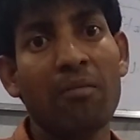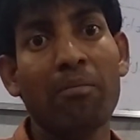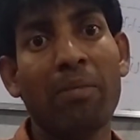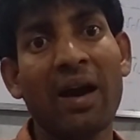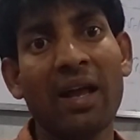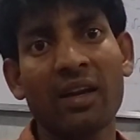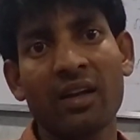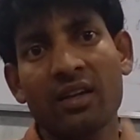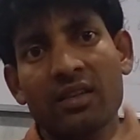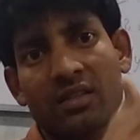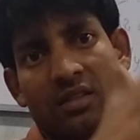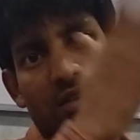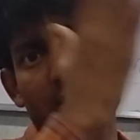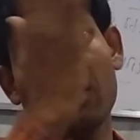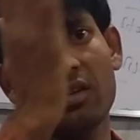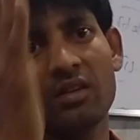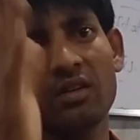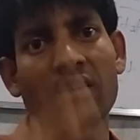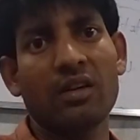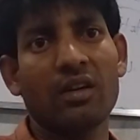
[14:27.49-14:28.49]
Balkas
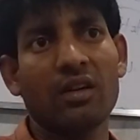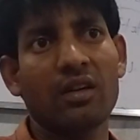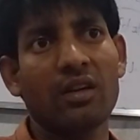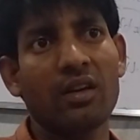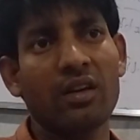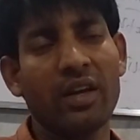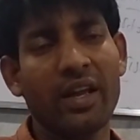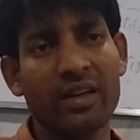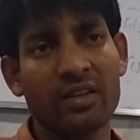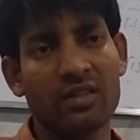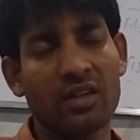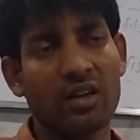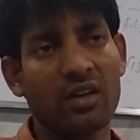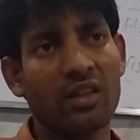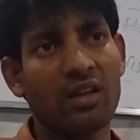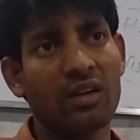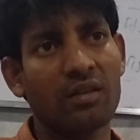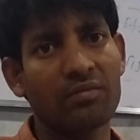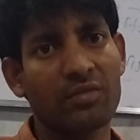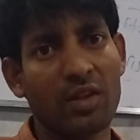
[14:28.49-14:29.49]
lakes are
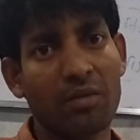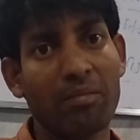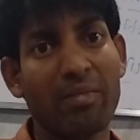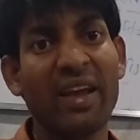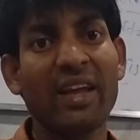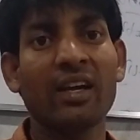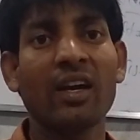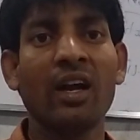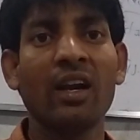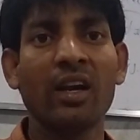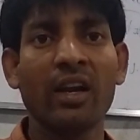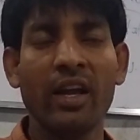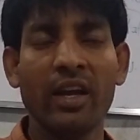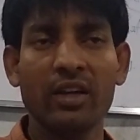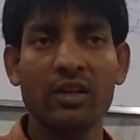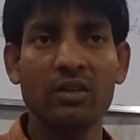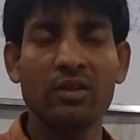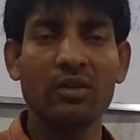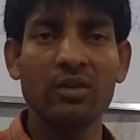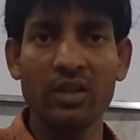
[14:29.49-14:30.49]
there. Baikal
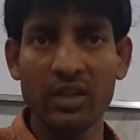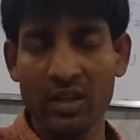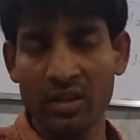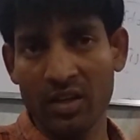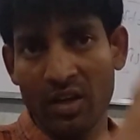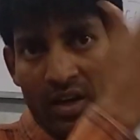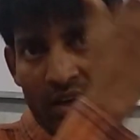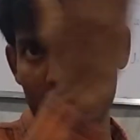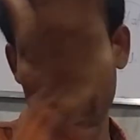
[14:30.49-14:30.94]
Lake in